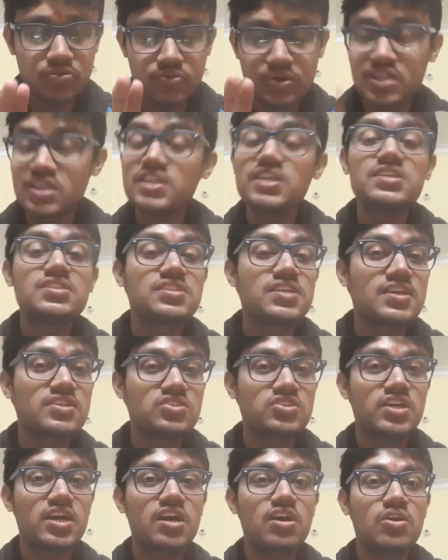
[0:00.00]
these
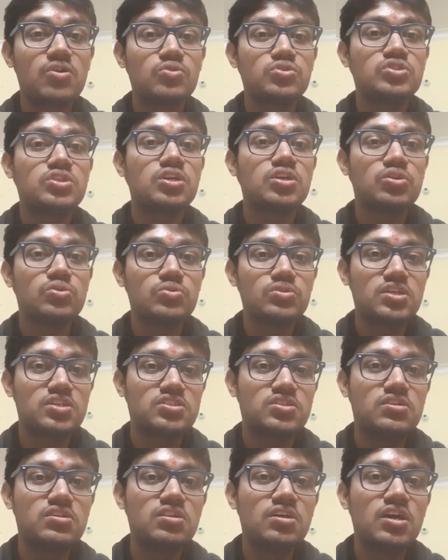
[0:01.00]
things get closer to the
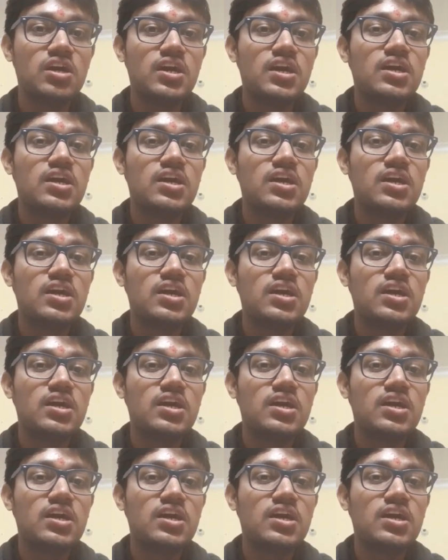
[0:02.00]
sun,